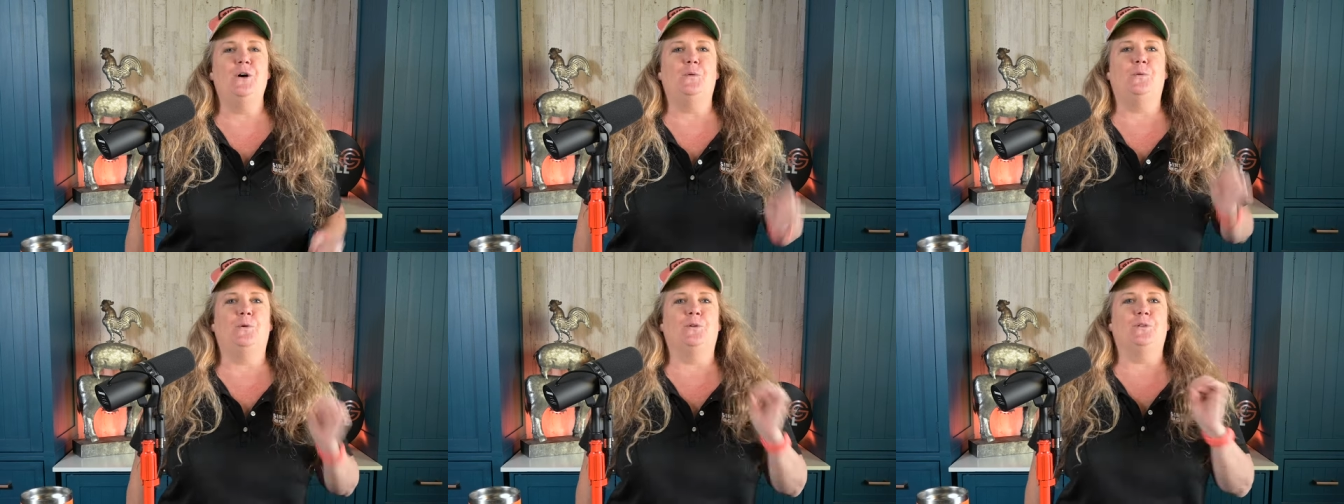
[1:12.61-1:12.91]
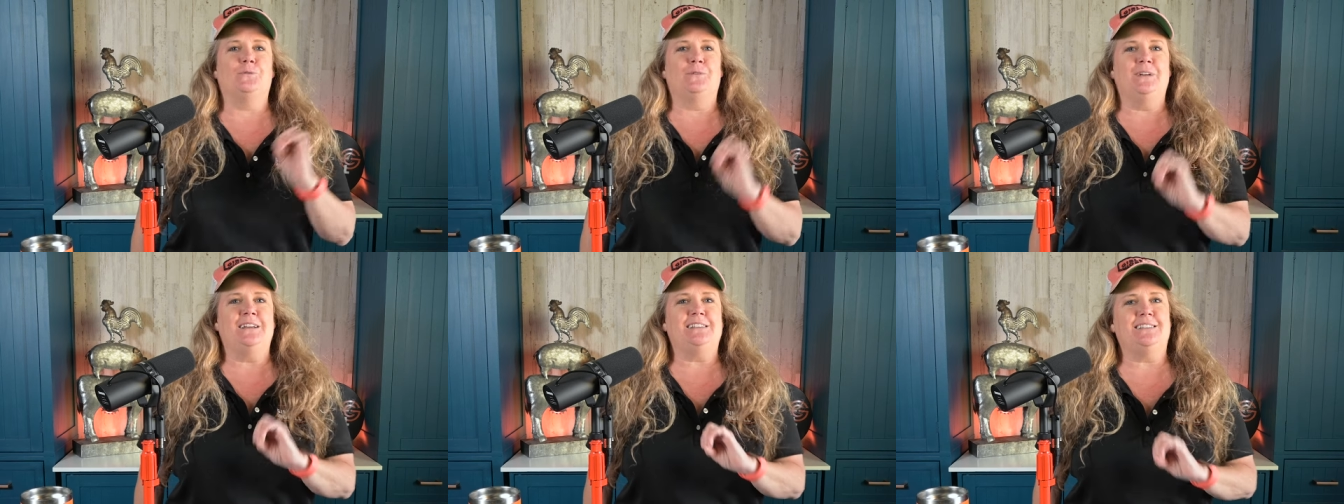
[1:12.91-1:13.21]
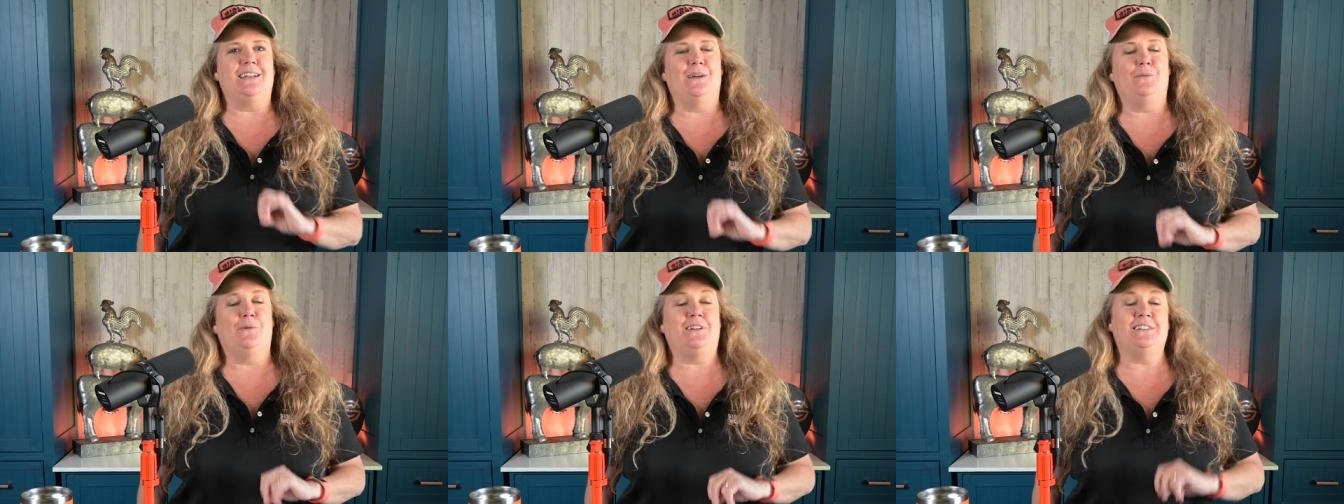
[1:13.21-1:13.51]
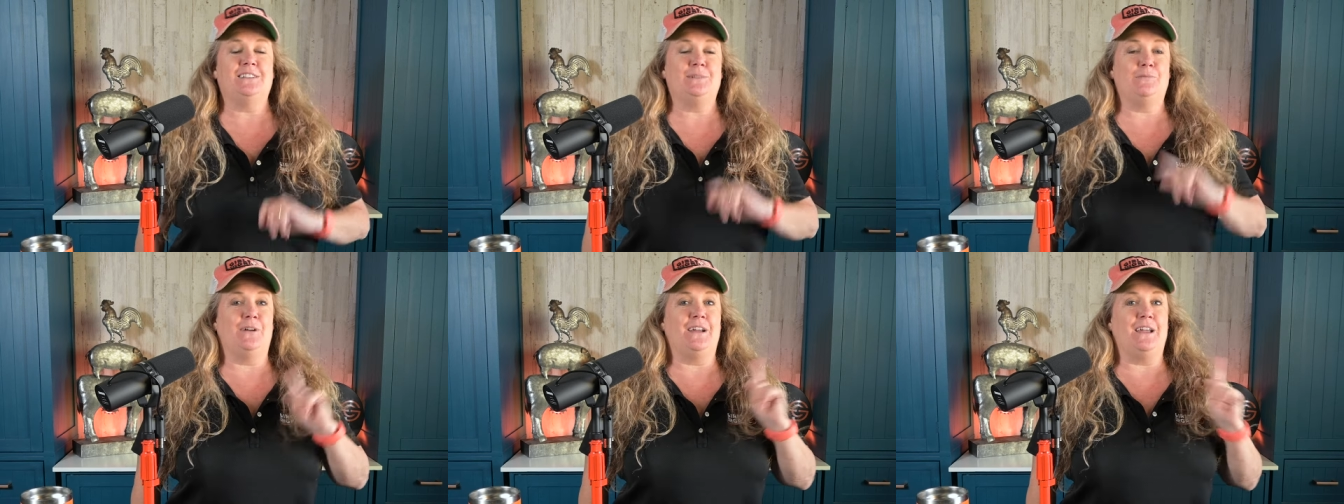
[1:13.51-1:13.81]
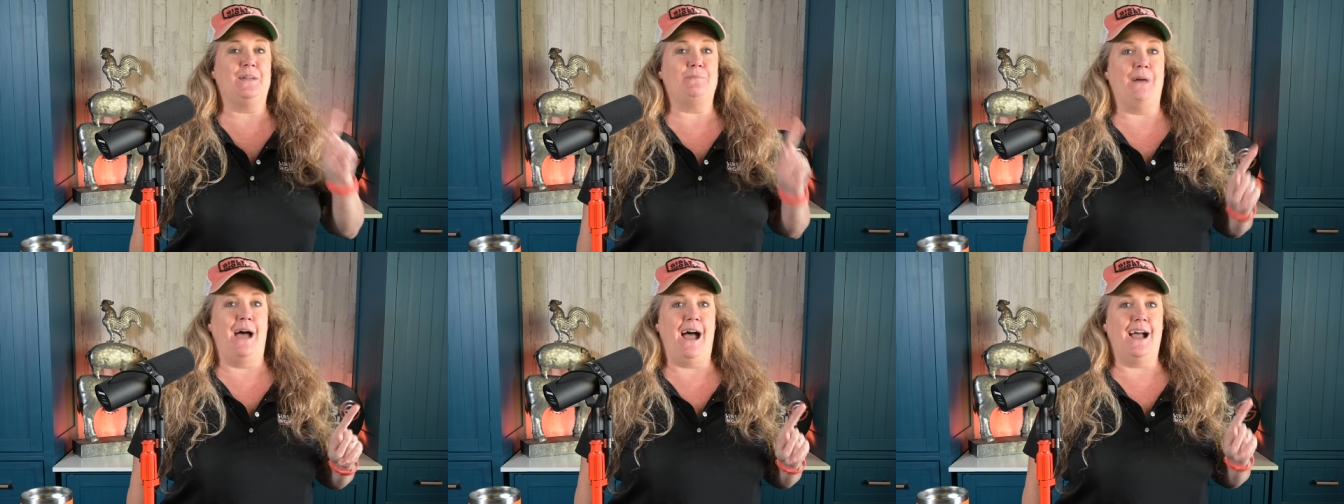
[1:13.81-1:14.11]
Well, the reason I wanted to
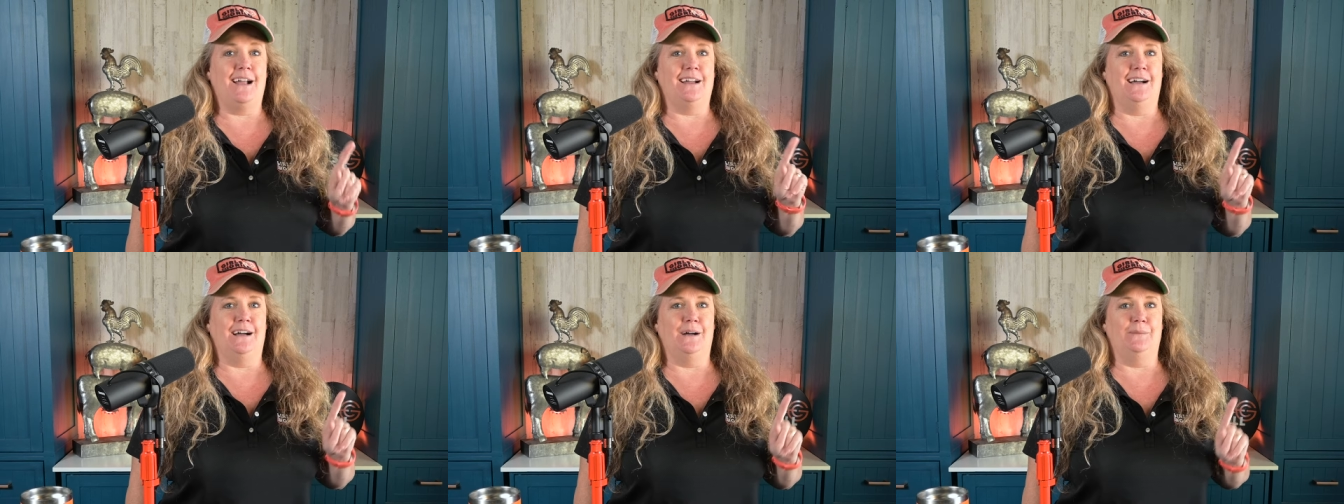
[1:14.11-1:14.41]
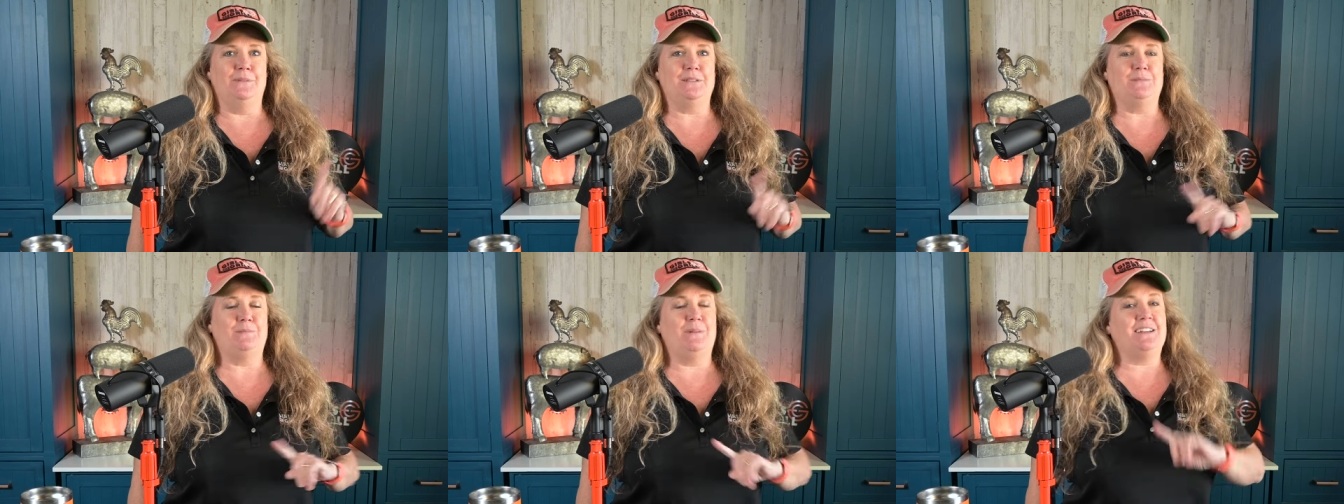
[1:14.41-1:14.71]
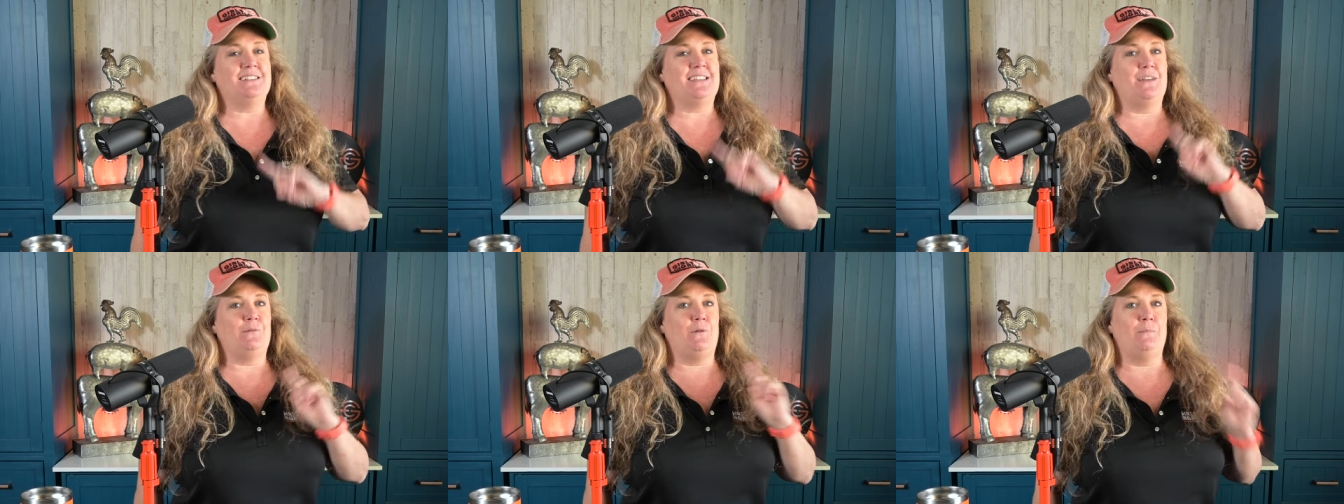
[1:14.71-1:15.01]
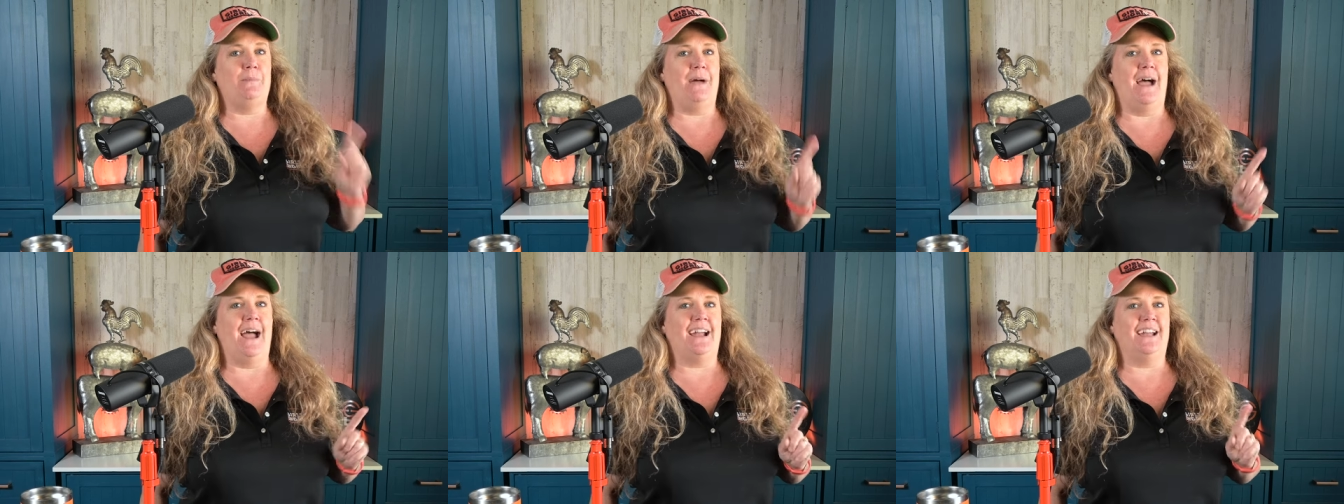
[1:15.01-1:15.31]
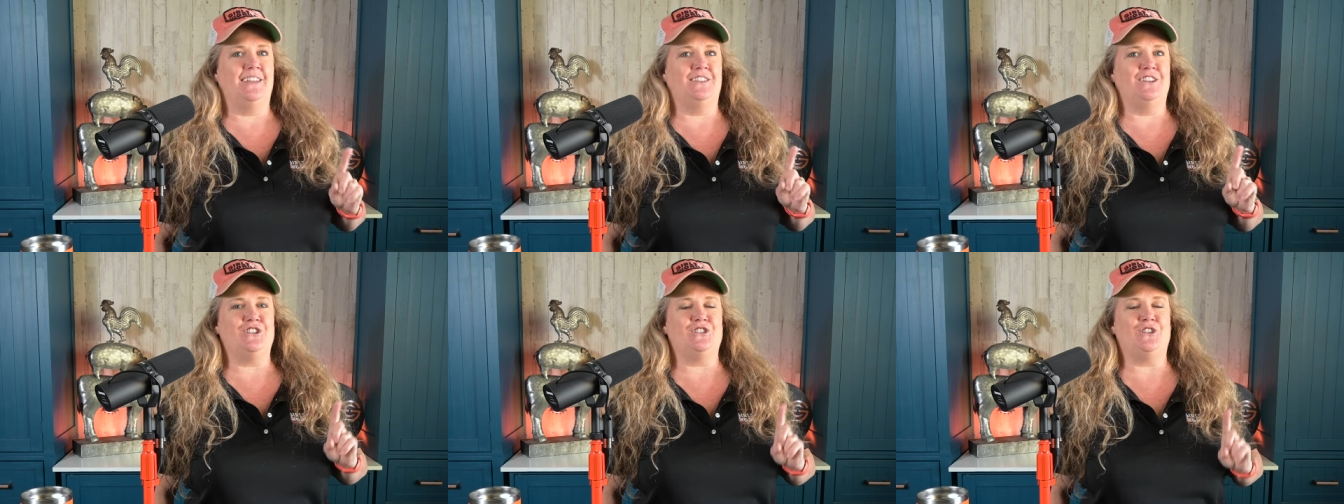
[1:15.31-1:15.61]
bring it back up is because they were
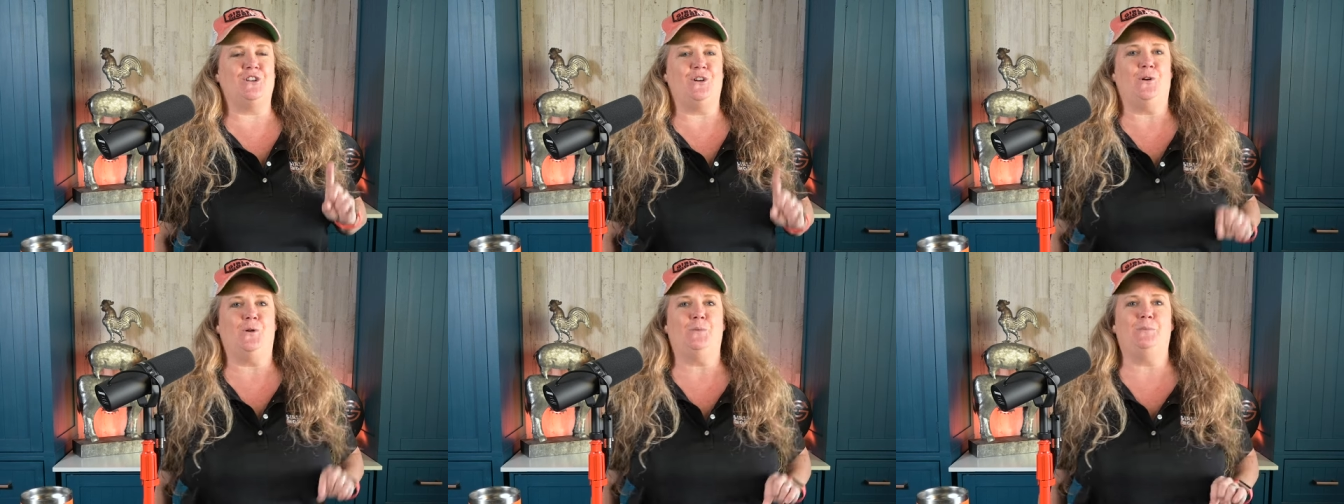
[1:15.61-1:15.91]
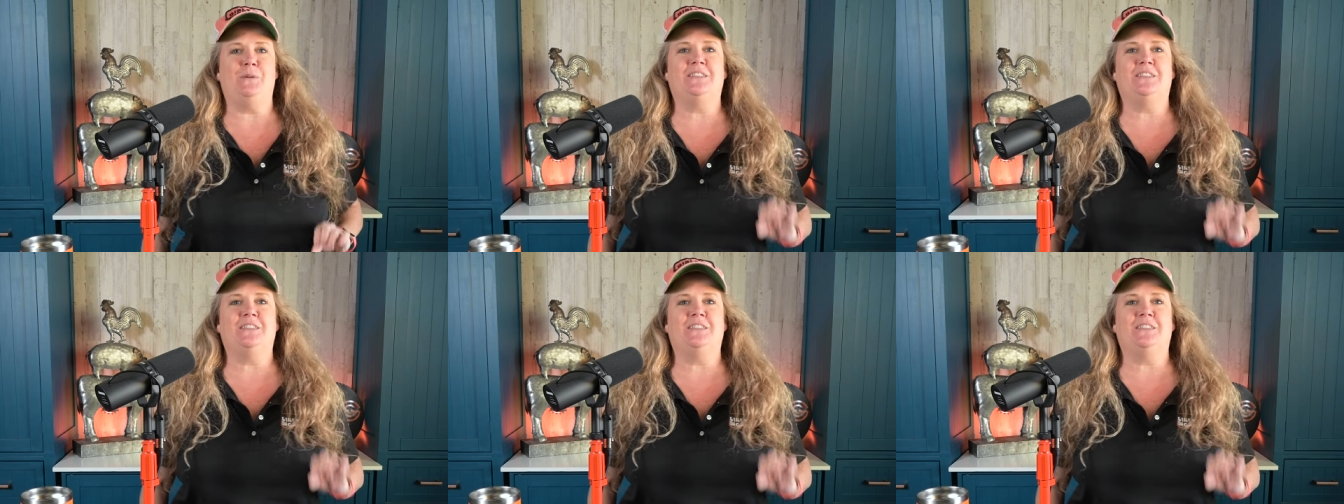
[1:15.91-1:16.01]
back at the show,